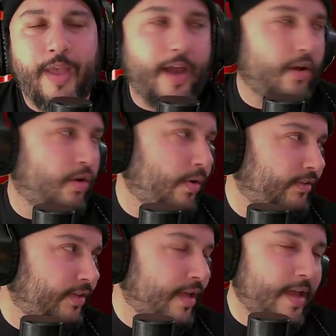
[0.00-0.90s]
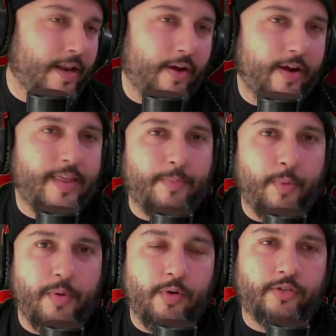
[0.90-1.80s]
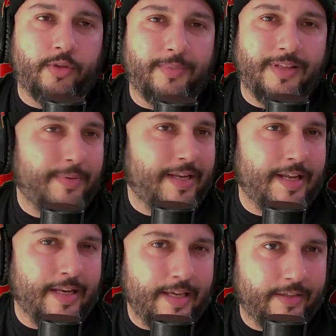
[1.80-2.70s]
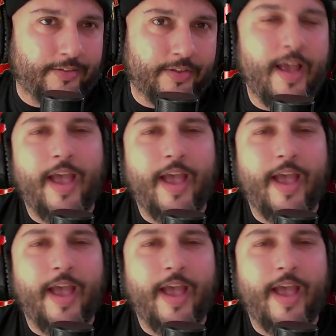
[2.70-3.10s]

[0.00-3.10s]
And of course, not only that, but we're going some DVD leaks